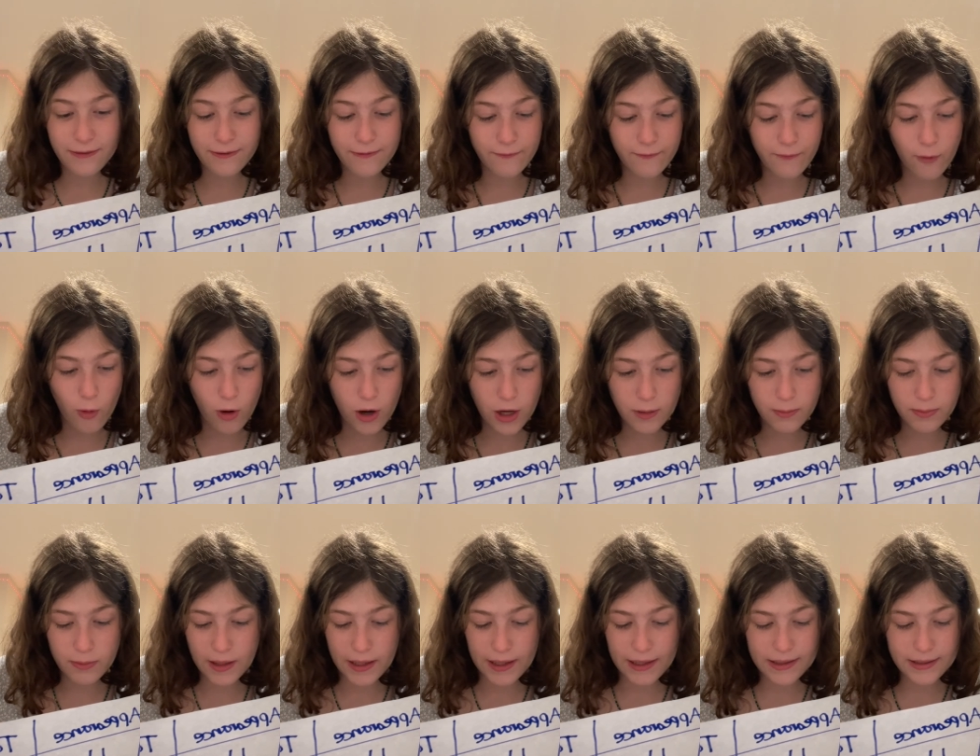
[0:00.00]
4th
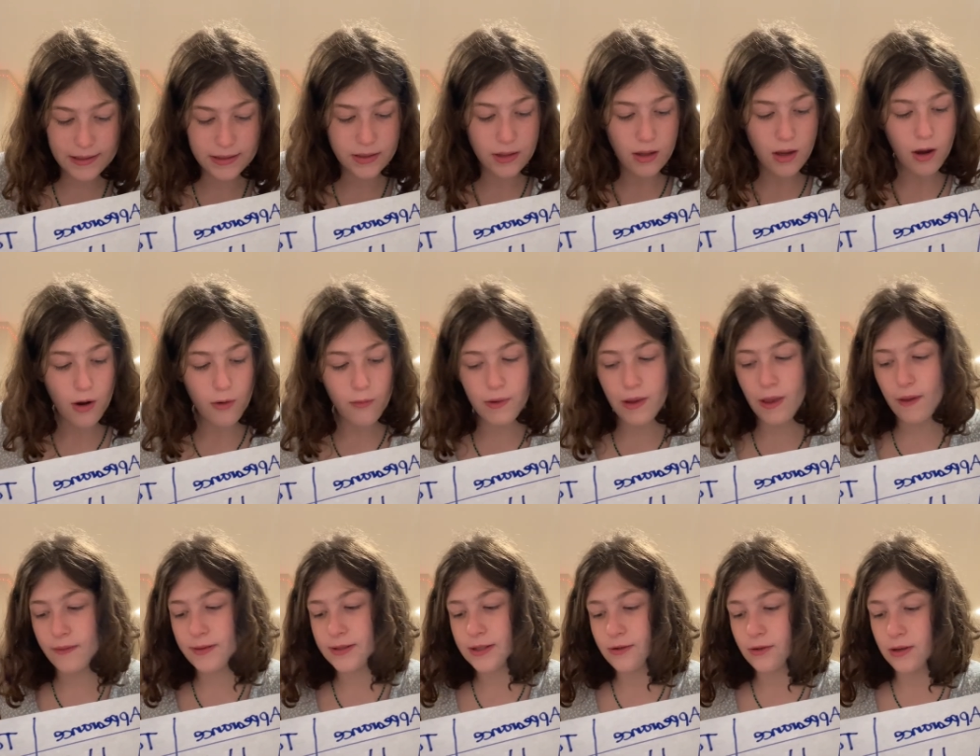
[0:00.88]
place, we
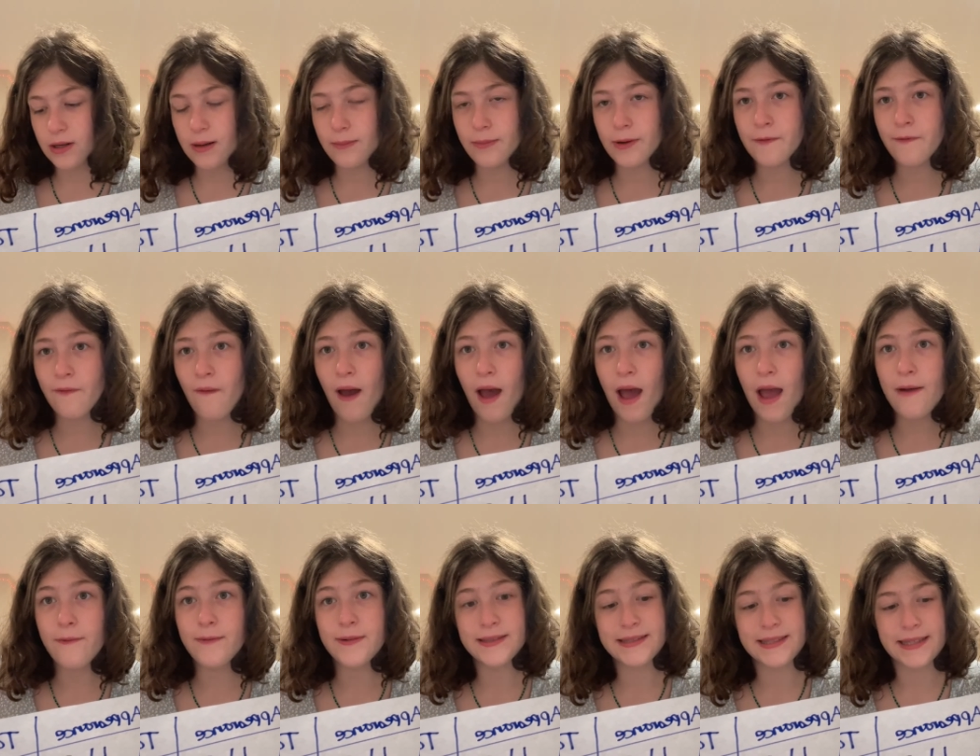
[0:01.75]
have store number
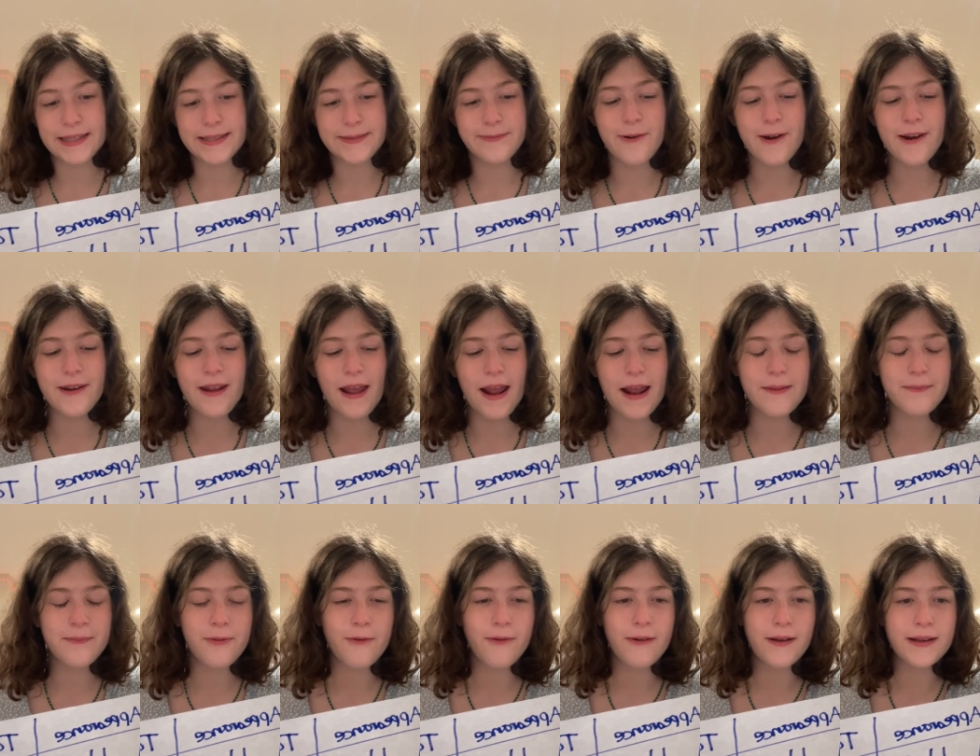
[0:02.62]
5 with
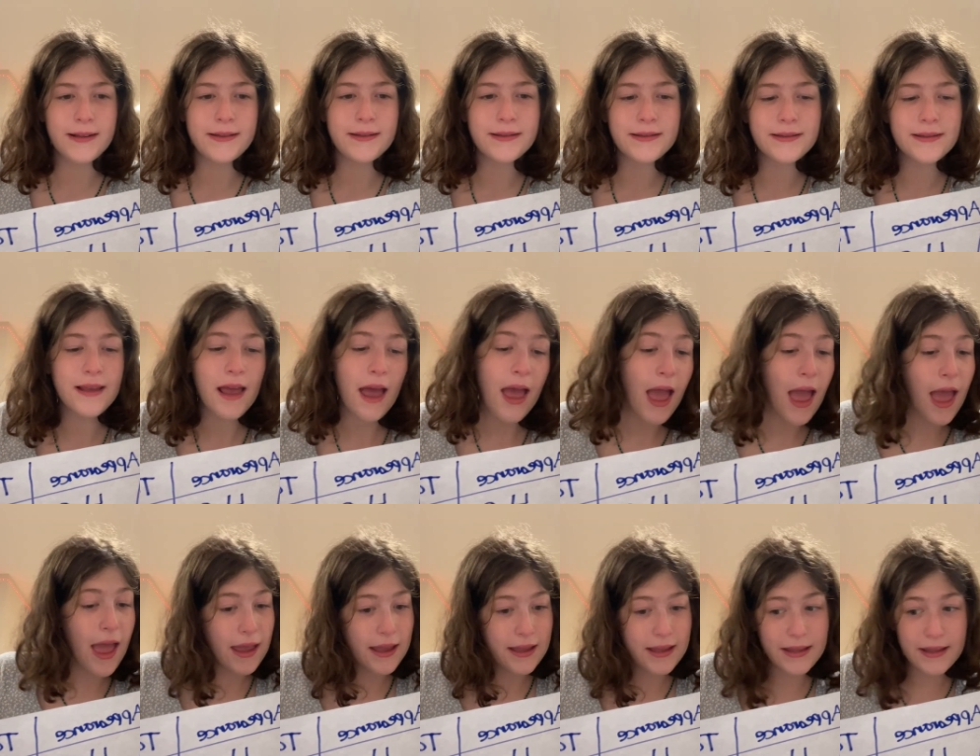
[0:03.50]
6.9 points.
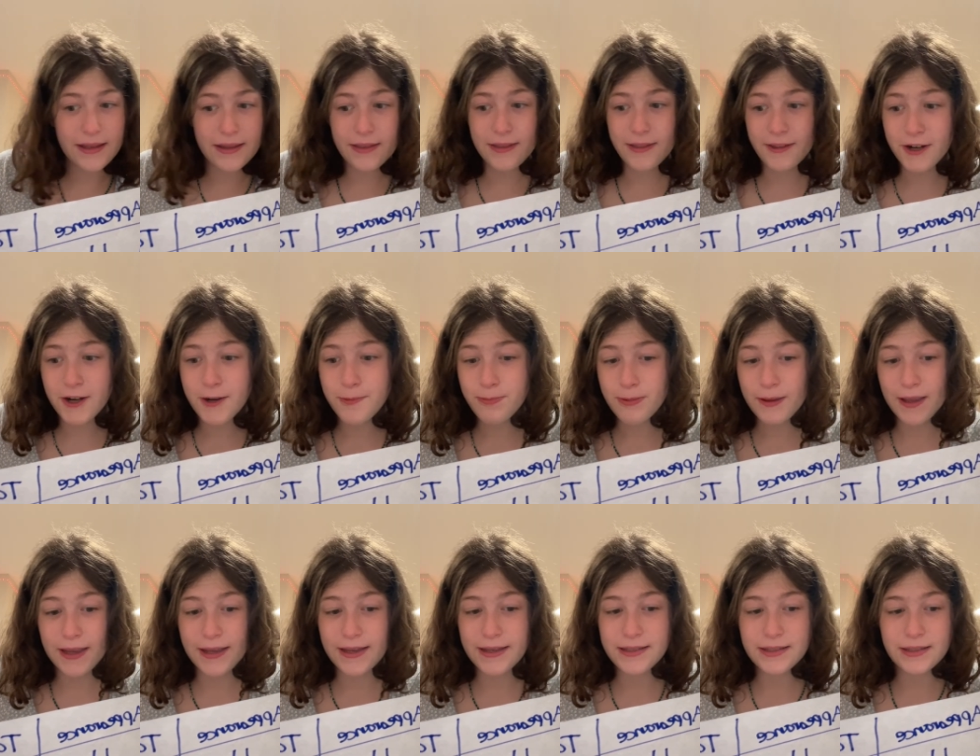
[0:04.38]
And in 3rd
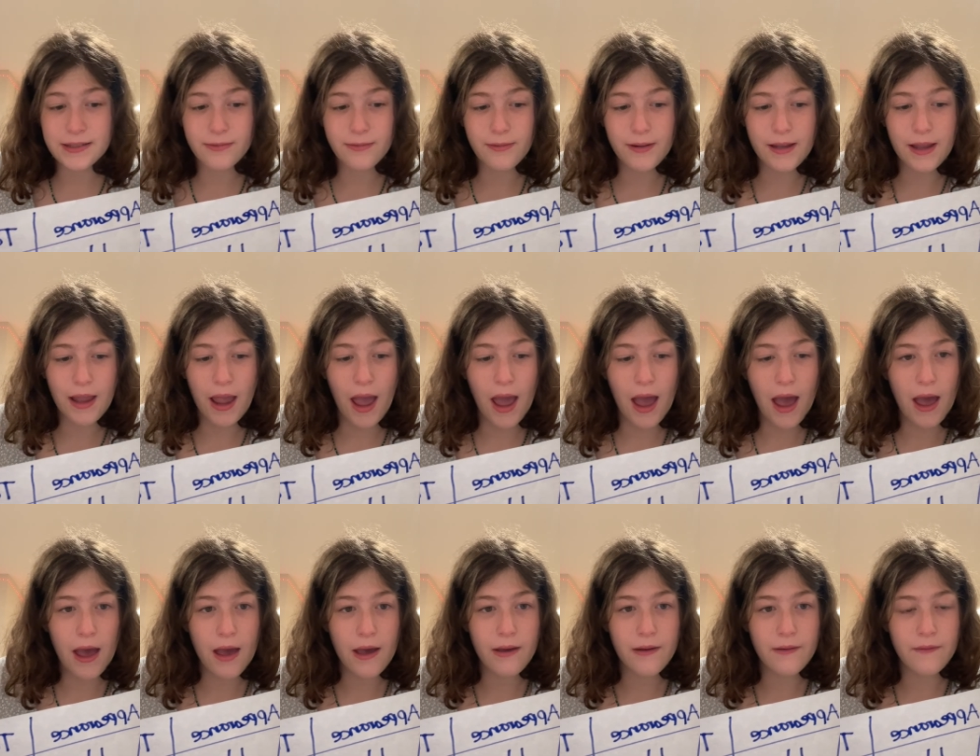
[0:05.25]
place, we
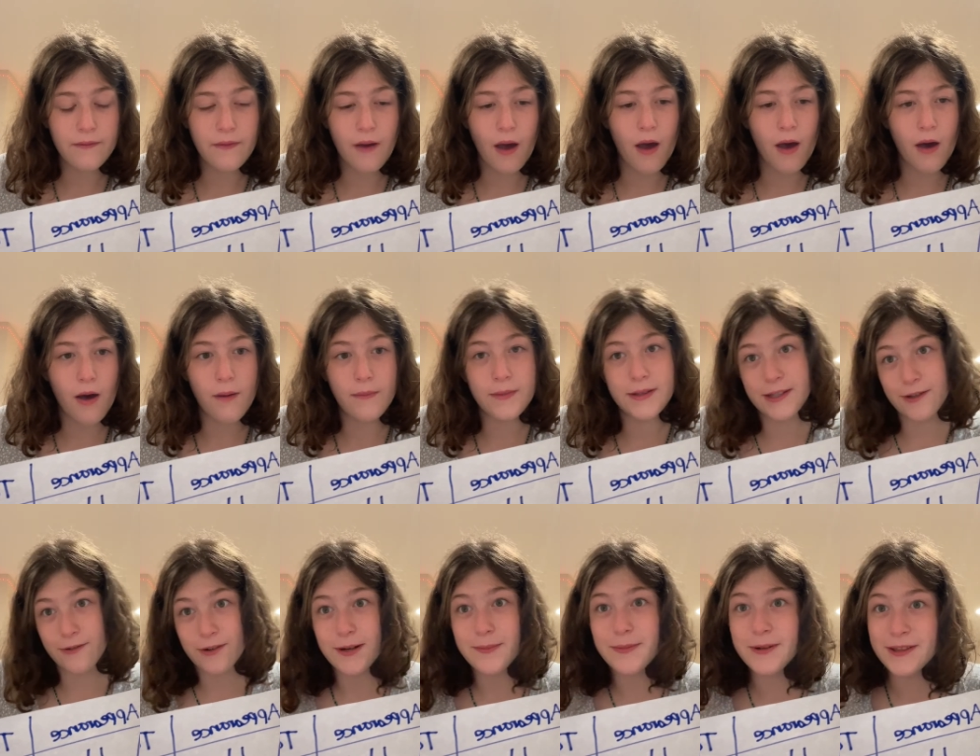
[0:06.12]
have
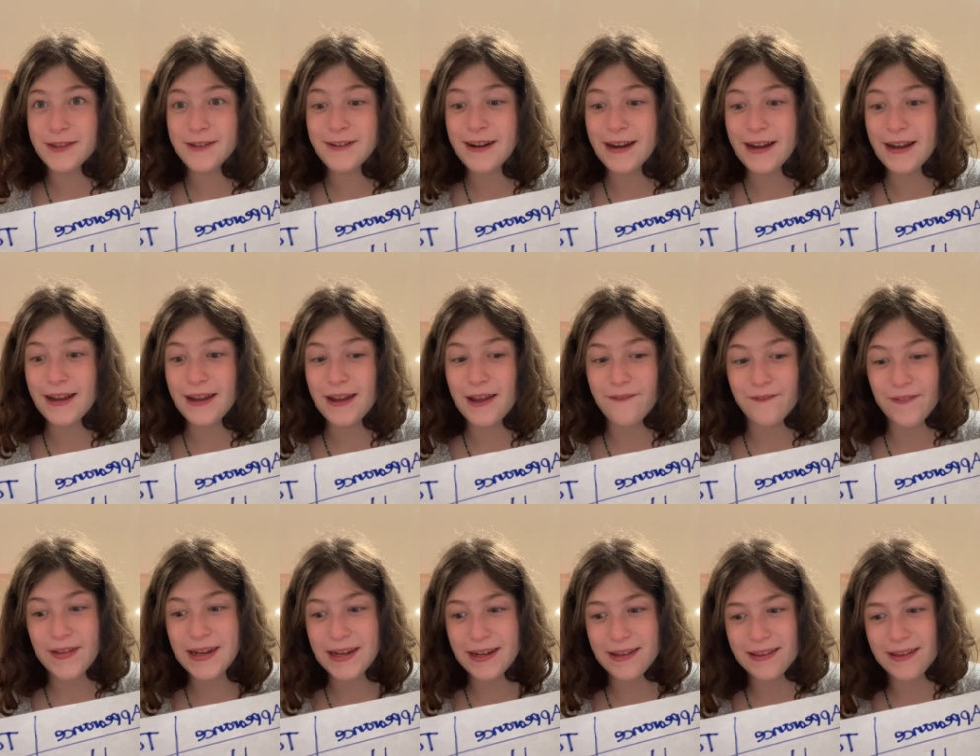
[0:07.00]
store number 3,
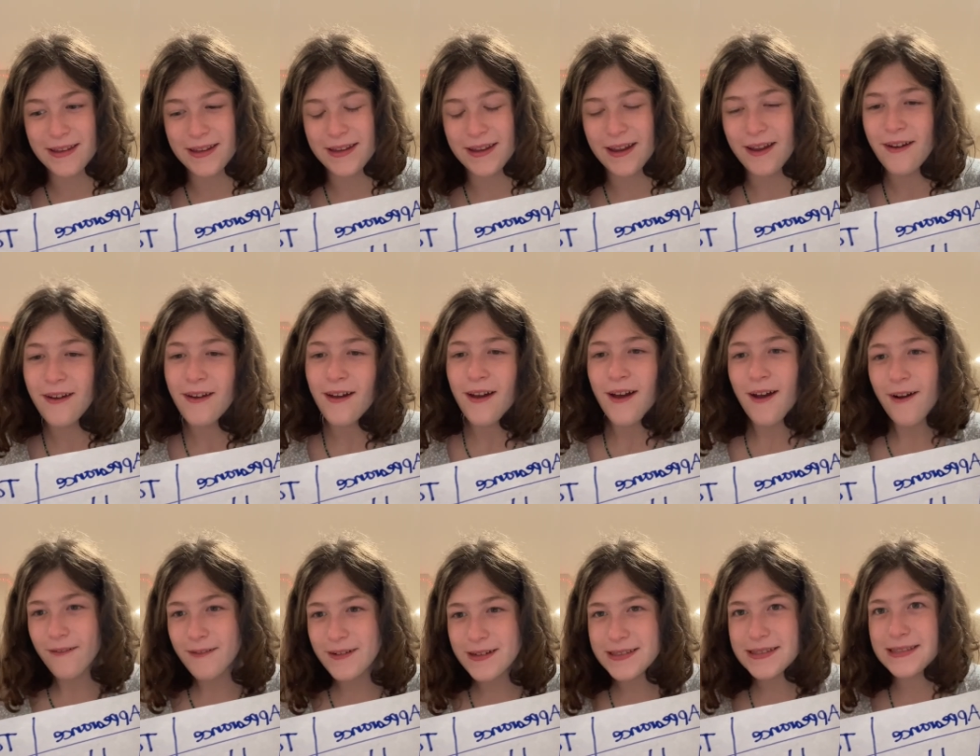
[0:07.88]
fittingly,
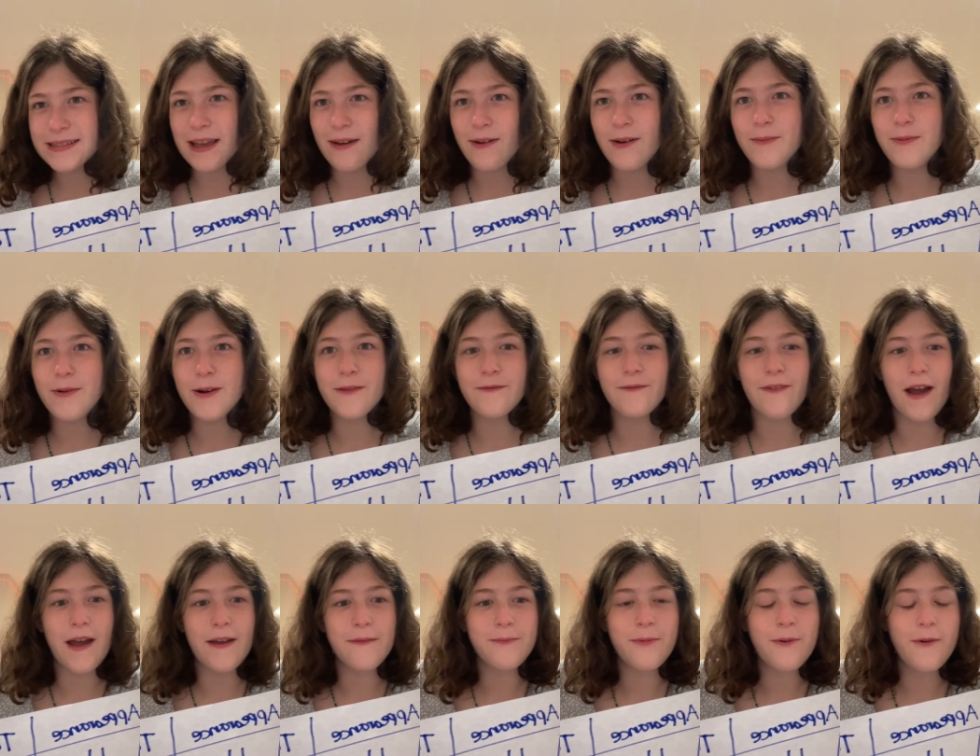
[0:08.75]
with
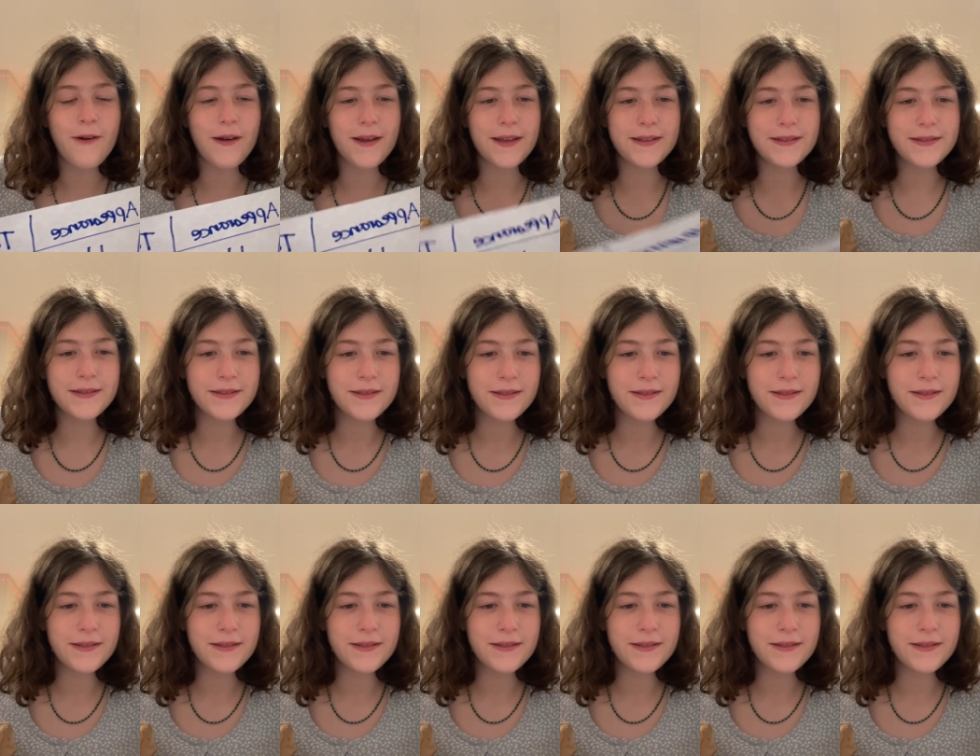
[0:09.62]
7.5 points.